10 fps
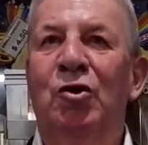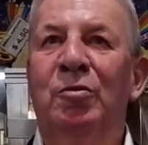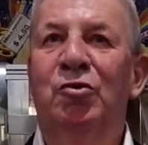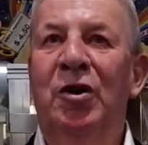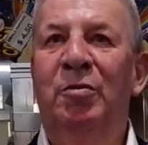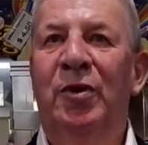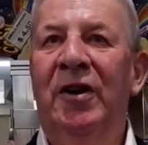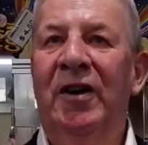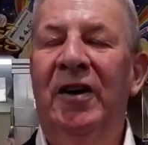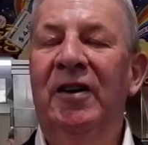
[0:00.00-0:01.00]
drip, drip
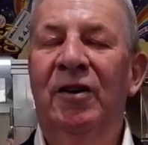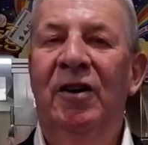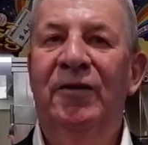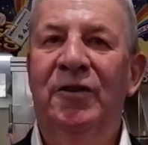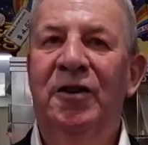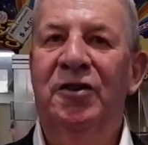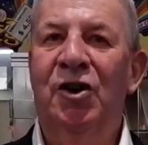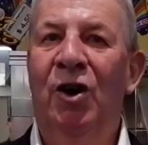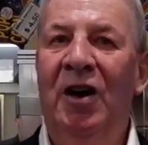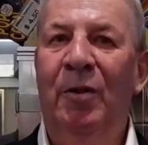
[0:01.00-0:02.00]
and I lifted a
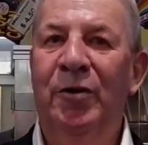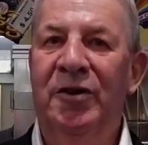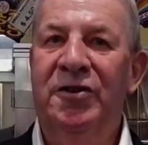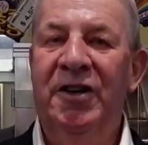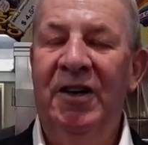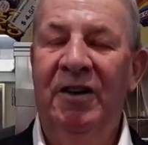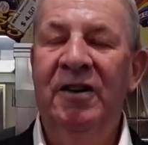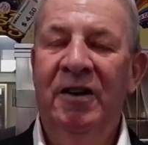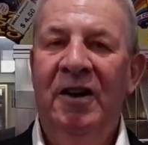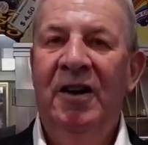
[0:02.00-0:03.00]
tile up in the ceiling